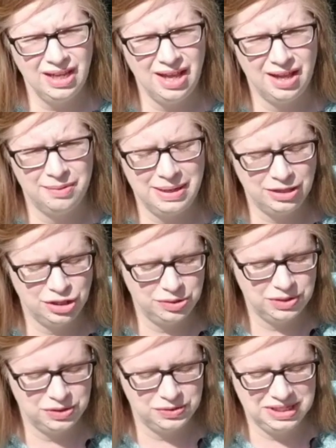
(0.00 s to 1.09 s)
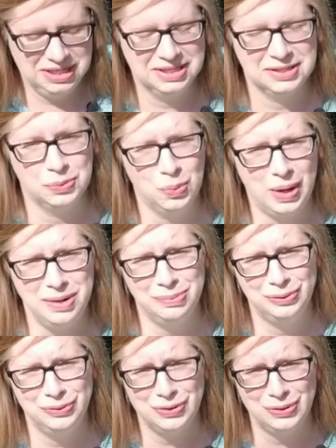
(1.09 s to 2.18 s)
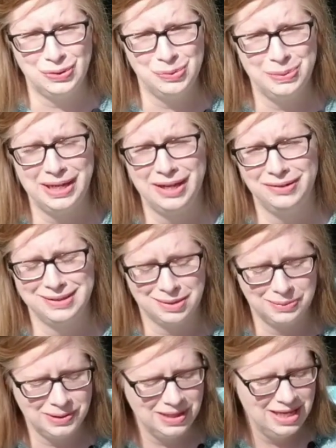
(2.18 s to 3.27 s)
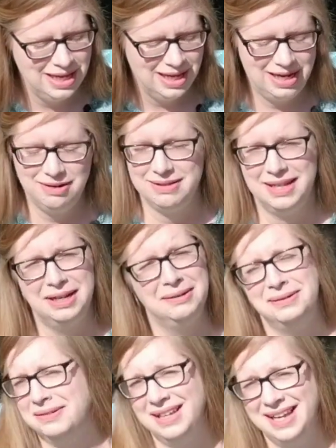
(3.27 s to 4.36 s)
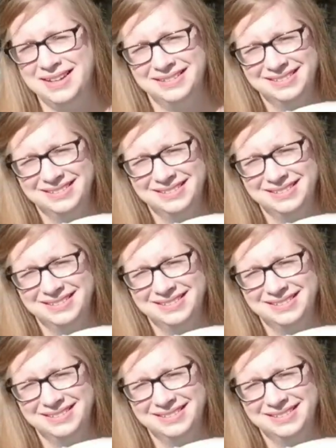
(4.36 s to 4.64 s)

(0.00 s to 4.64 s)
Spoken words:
And she was using this white Lettlopi held double. And I was like, oh yeah.